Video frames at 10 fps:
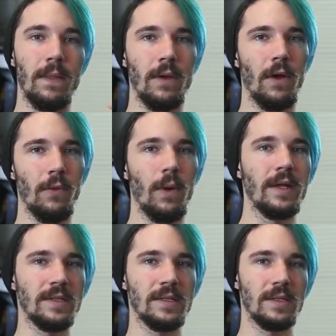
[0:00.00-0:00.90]

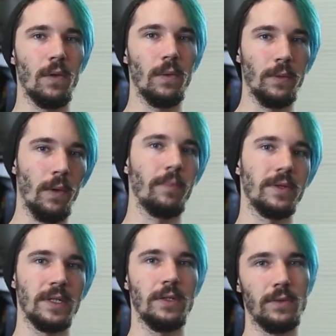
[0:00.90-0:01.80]
otherwise, only one
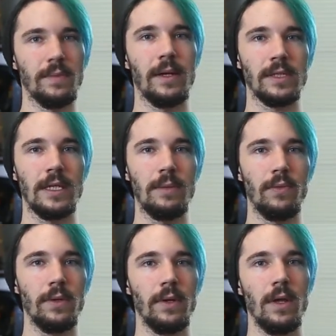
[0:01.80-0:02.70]
person can use mouse and
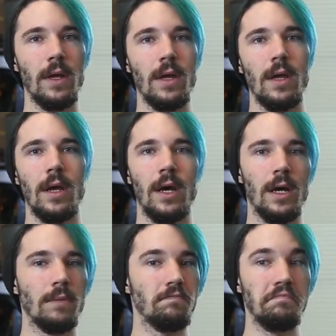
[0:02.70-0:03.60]
keyboard.
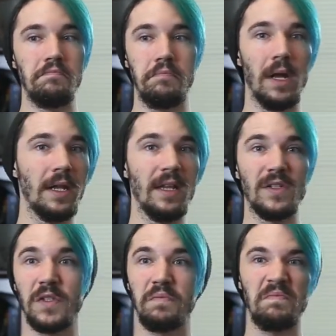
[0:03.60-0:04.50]
Um, but
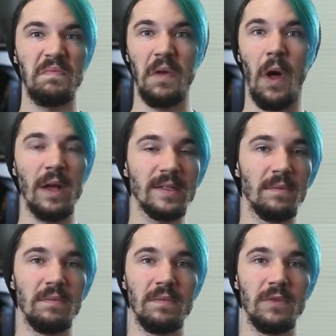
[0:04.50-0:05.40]
it's
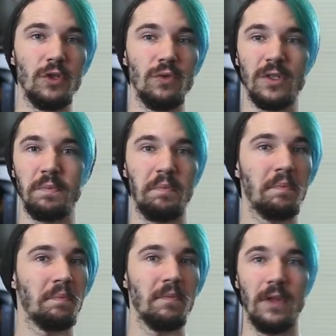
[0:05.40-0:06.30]
awesome. You just
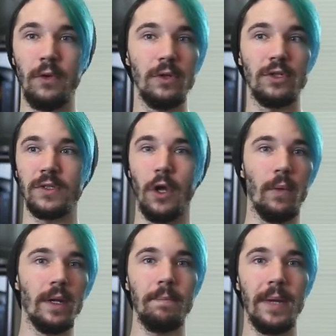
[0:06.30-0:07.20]
literally just
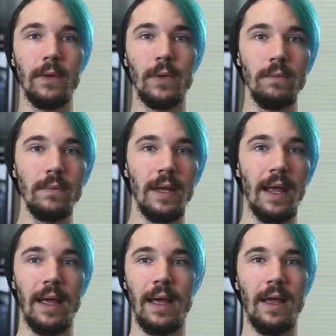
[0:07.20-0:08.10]
go in, pick a room,
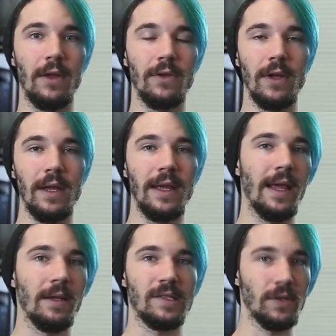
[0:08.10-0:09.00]
and
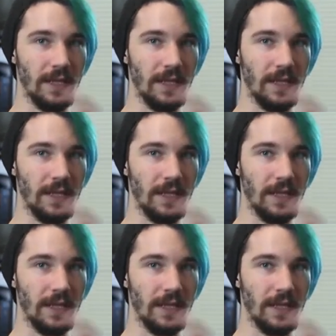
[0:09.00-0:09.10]
it starts